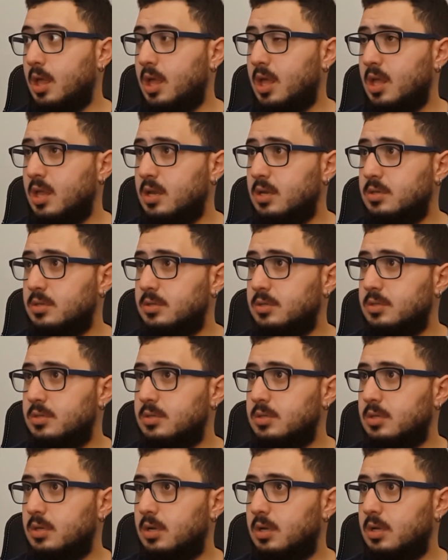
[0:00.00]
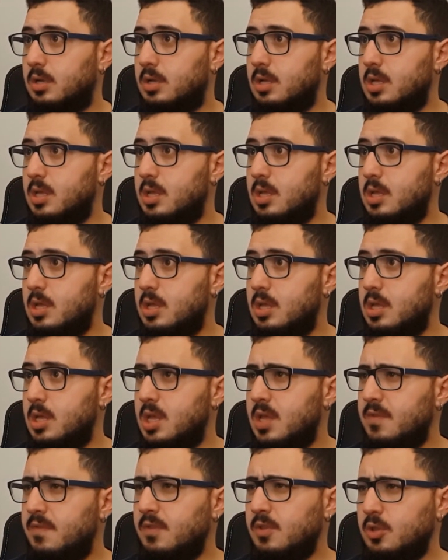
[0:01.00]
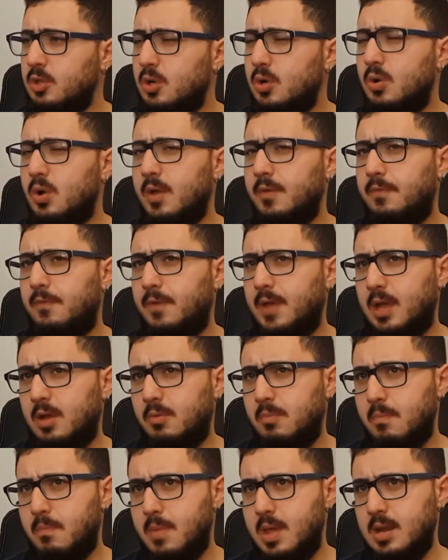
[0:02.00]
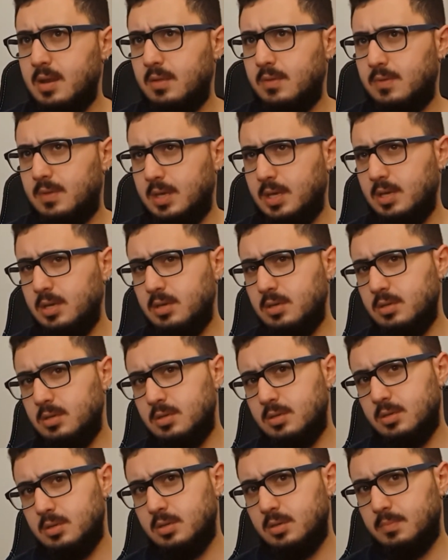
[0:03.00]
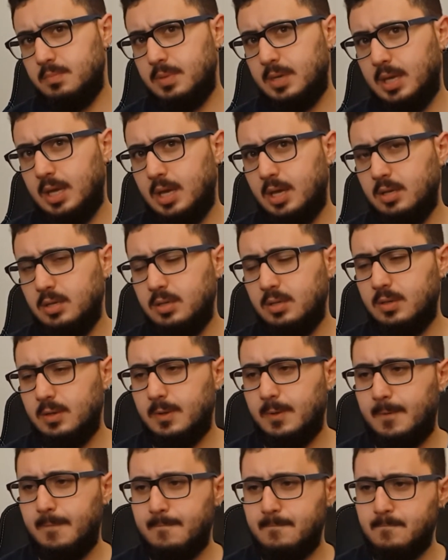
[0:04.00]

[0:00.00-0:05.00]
And even though I found many things behind it,